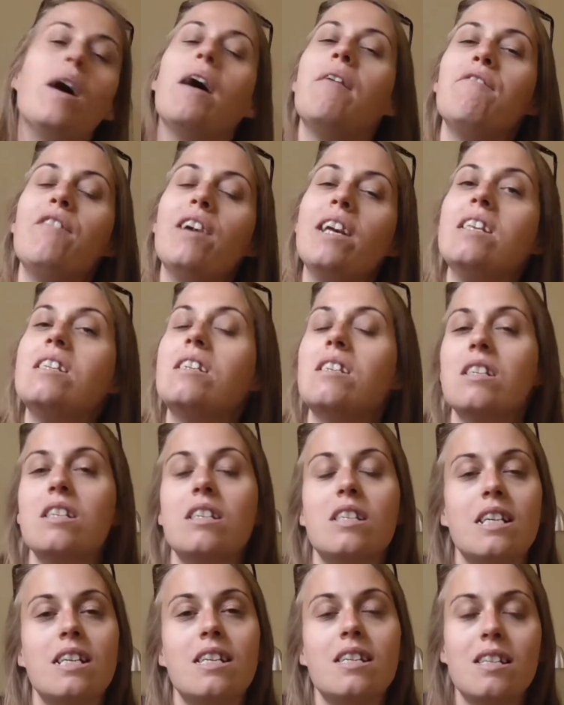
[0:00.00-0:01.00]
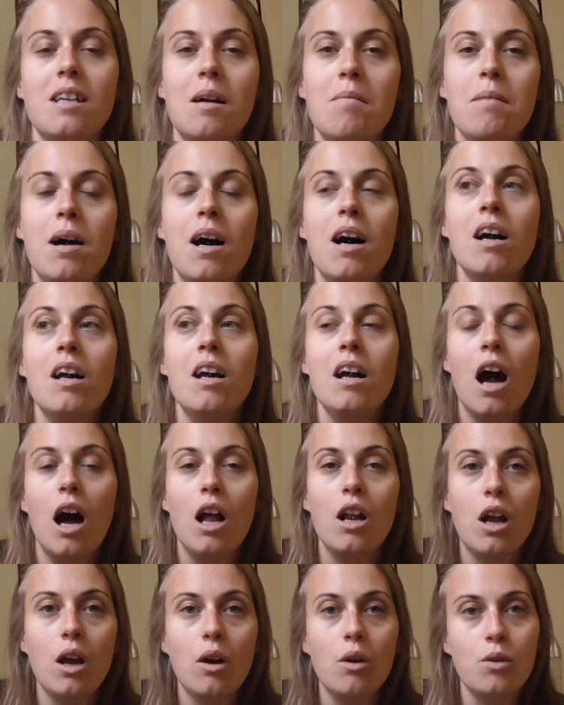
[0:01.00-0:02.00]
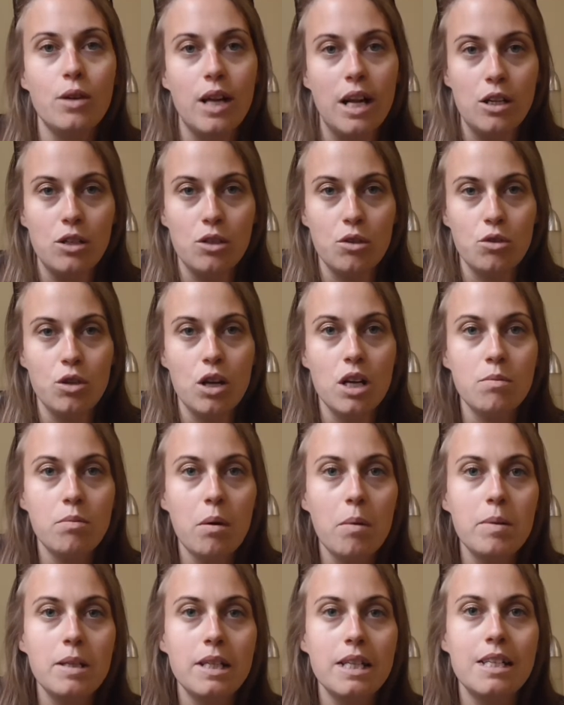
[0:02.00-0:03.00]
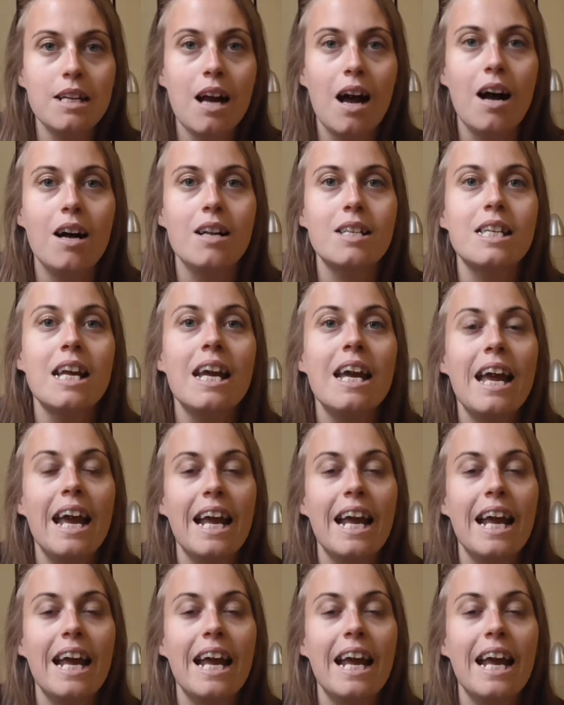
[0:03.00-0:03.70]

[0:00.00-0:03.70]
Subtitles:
and for instance this summer a local National Trust property to us